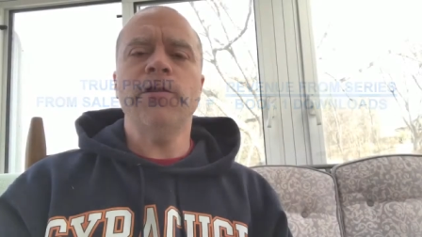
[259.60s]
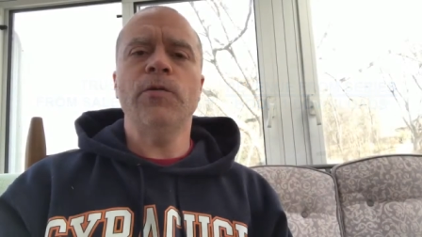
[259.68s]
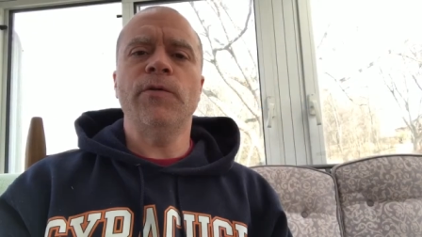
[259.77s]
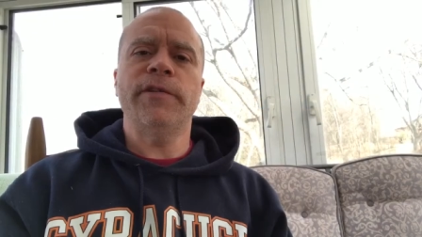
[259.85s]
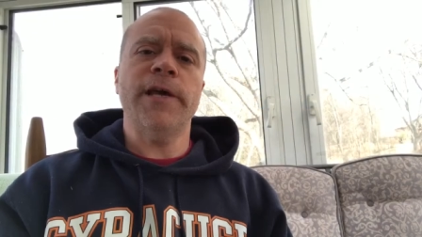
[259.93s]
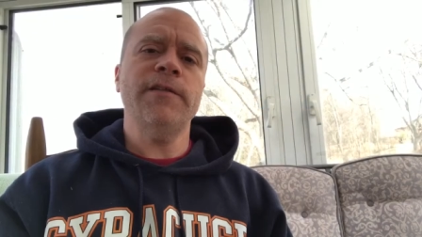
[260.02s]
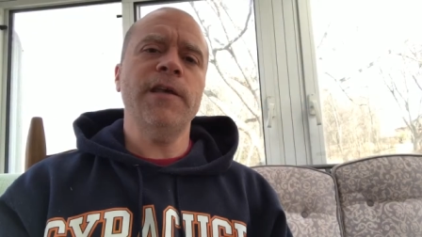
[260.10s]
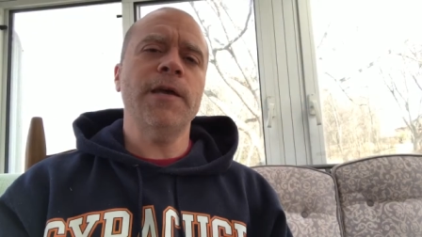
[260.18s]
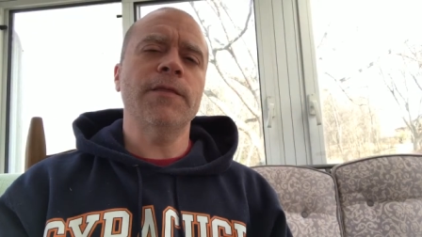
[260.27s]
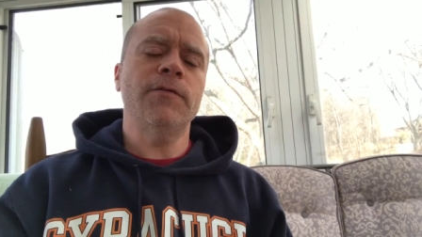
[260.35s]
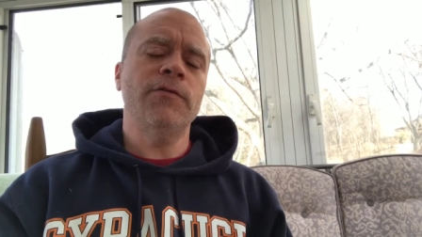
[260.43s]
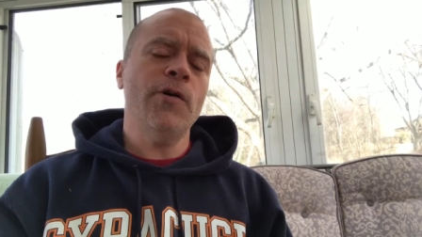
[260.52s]
do is I
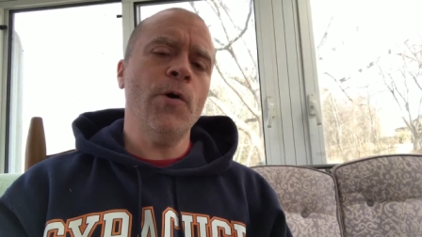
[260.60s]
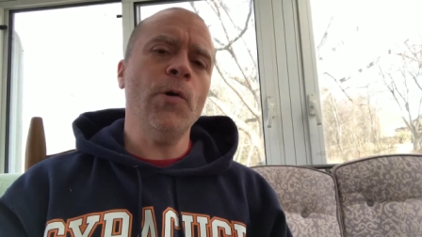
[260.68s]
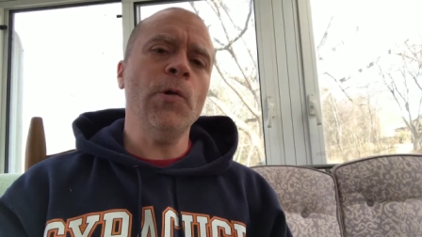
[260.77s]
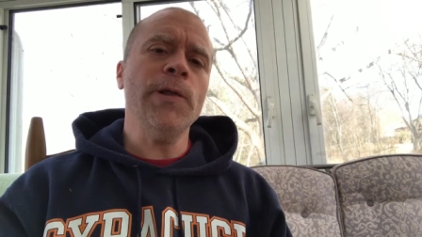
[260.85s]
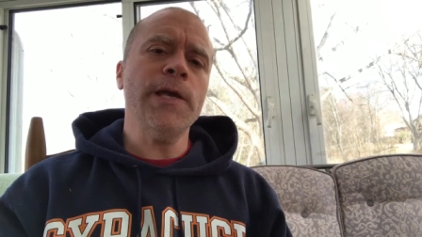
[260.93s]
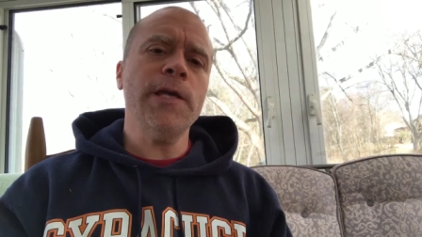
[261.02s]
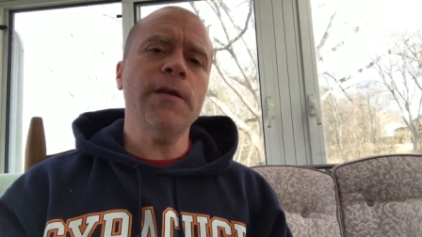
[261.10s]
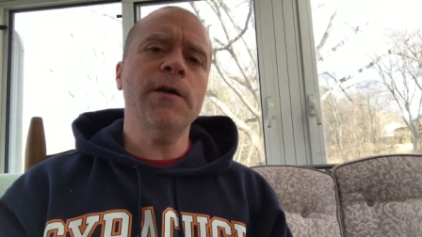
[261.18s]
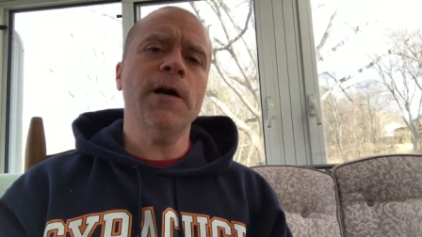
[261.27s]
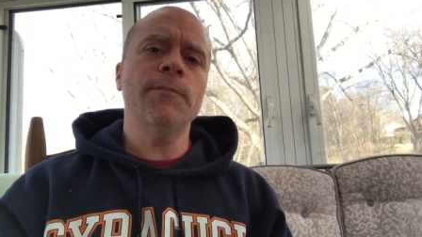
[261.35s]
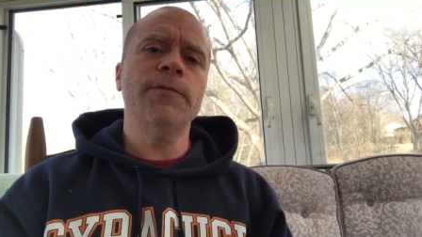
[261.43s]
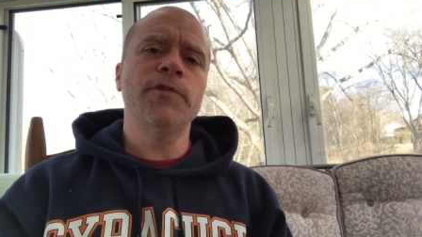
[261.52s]
take the total
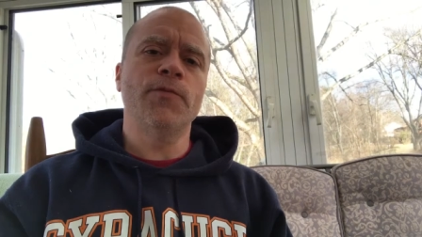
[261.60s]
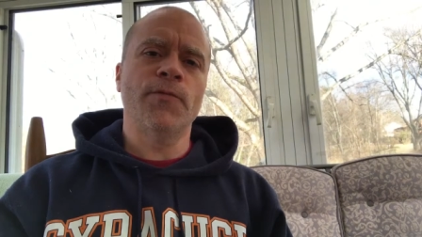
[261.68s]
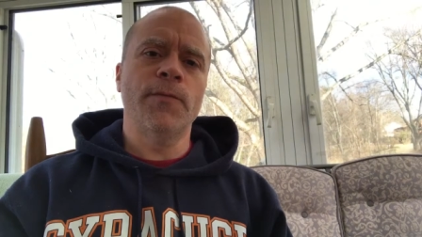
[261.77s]
income